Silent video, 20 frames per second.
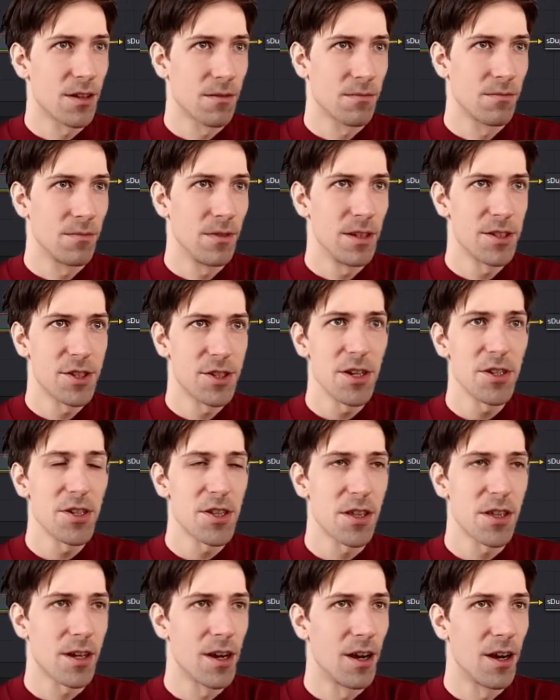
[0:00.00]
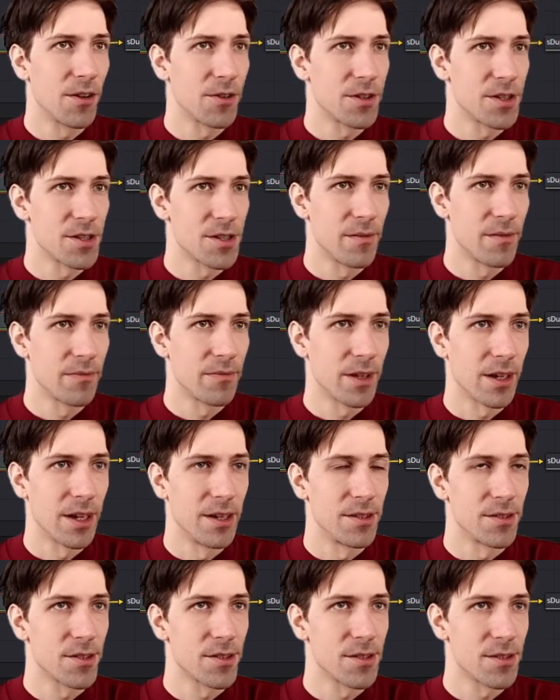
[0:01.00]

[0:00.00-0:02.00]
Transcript: Let's change the color to something else.